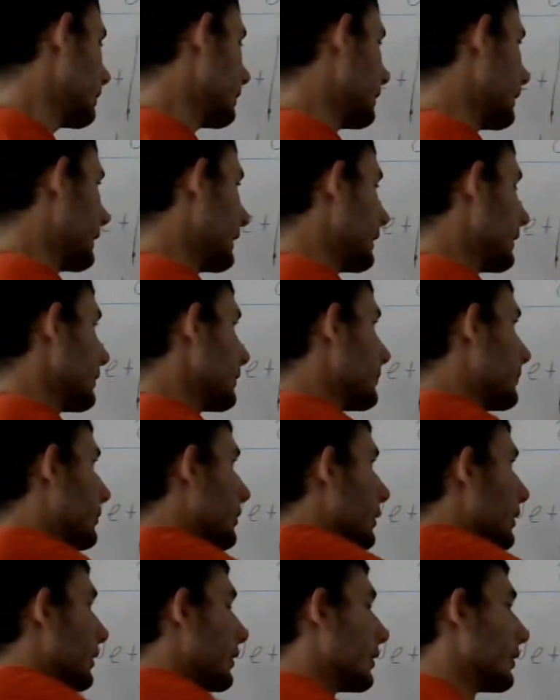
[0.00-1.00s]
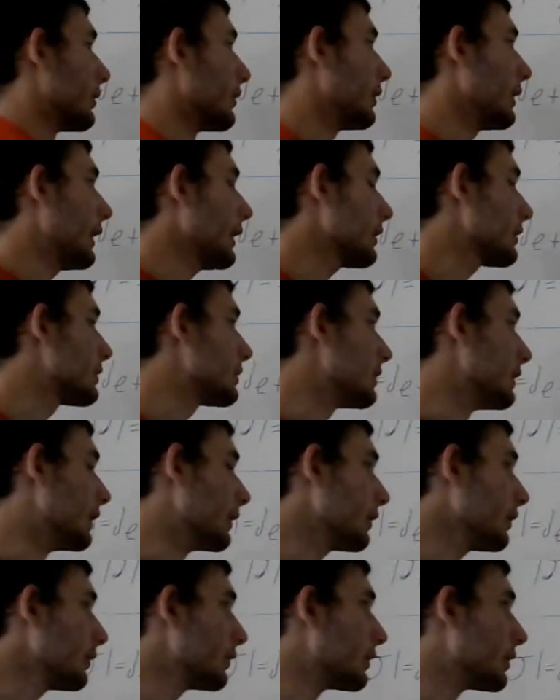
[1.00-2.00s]
And for x
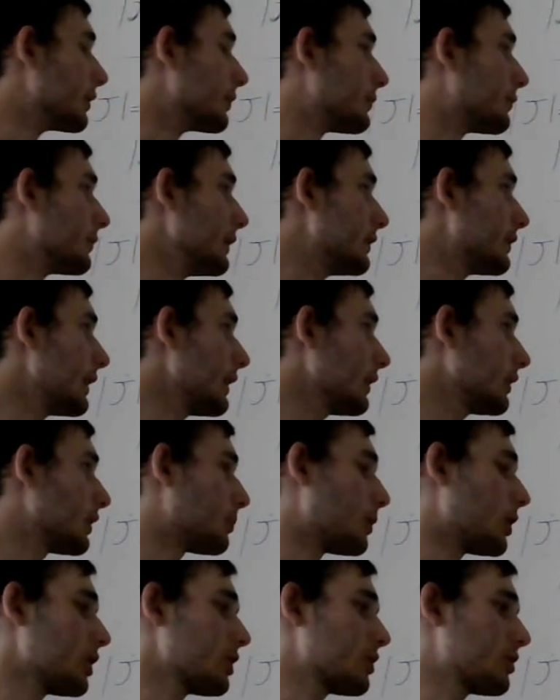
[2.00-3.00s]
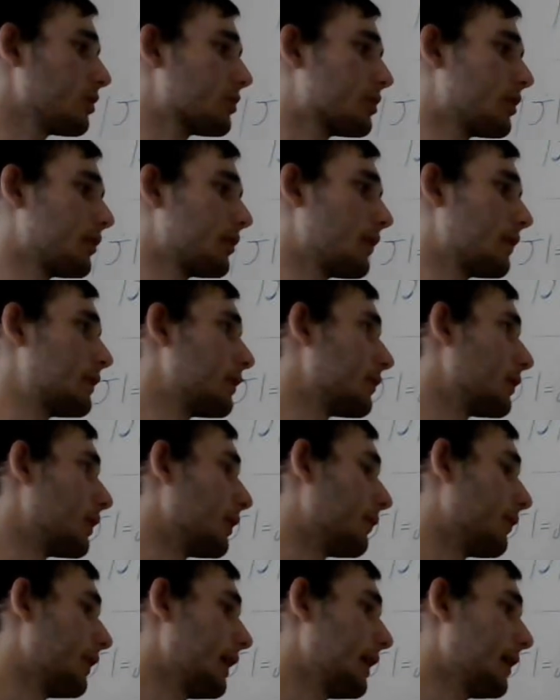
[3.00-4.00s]
here, if we take the partial derivative
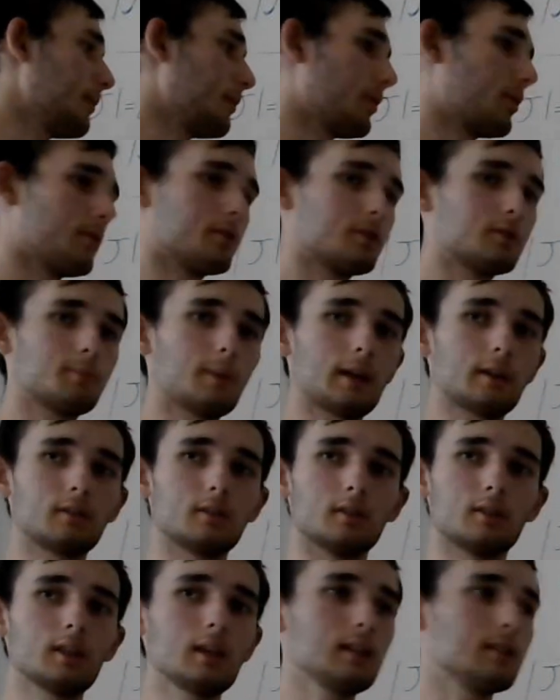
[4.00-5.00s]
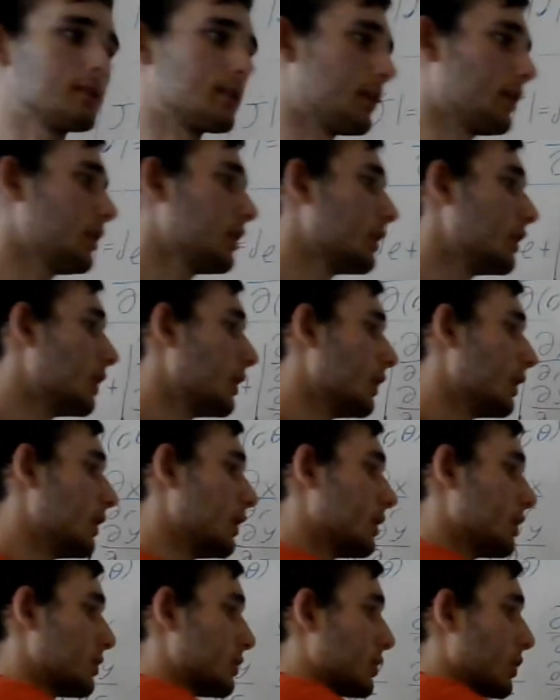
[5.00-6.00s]
of that with respect to theta,
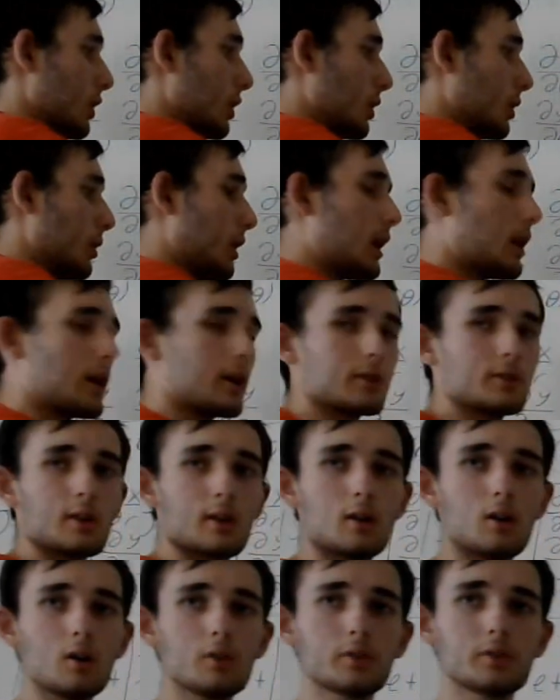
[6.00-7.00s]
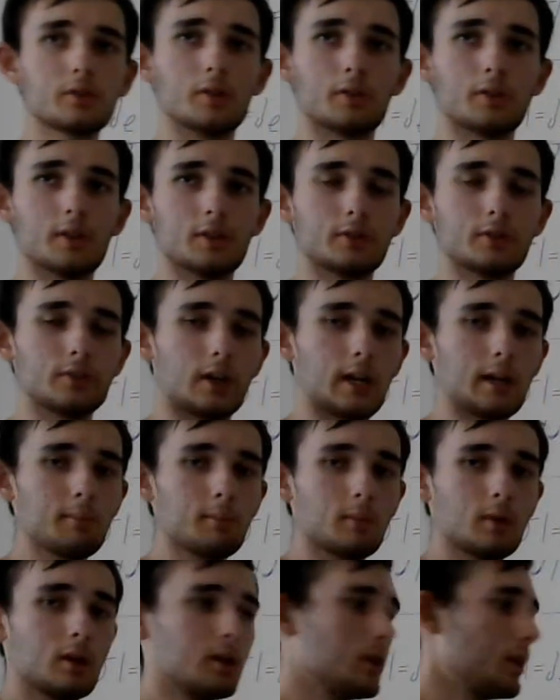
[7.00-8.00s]
so r is a constant this
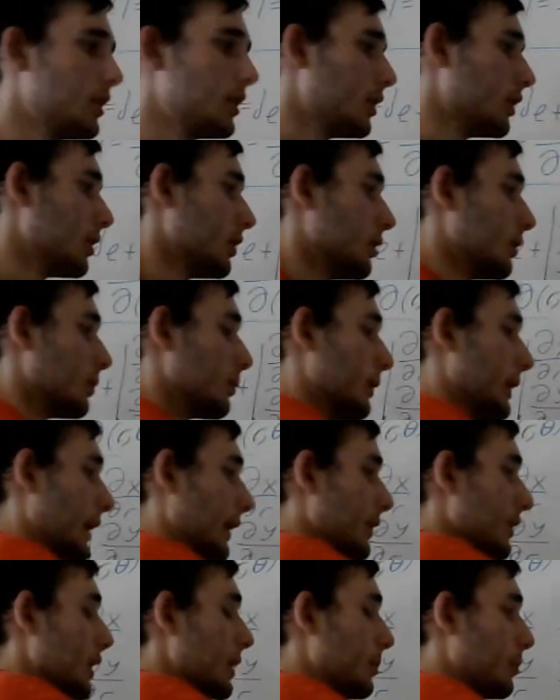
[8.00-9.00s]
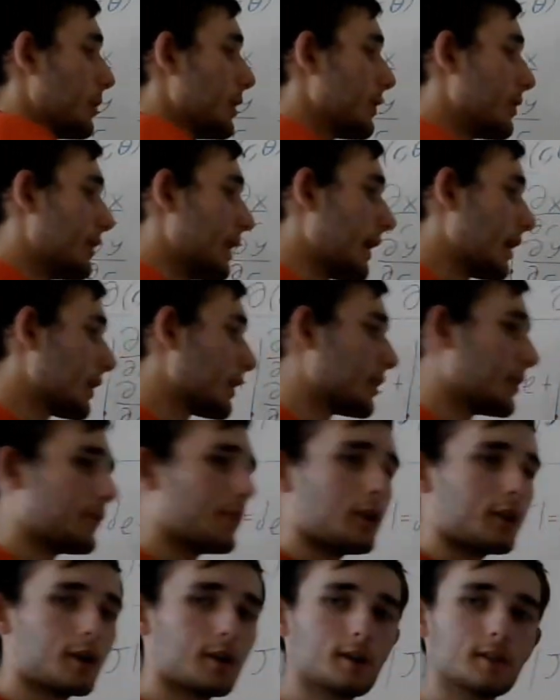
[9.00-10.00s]
time, we end up with negative
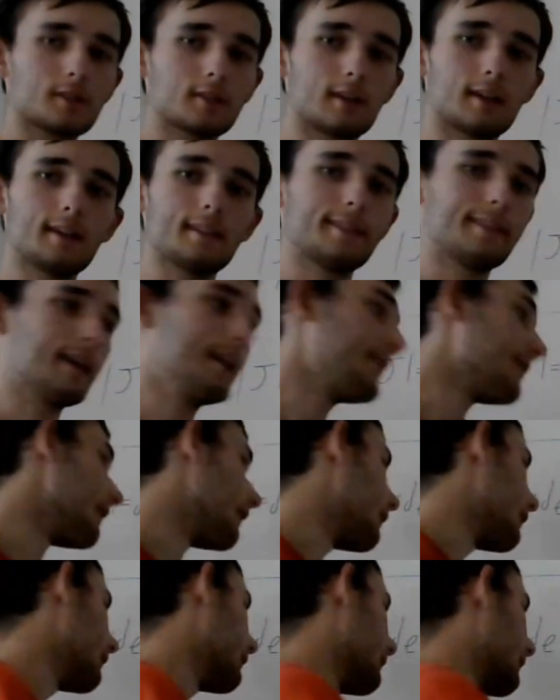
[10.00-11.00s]
r sine theta.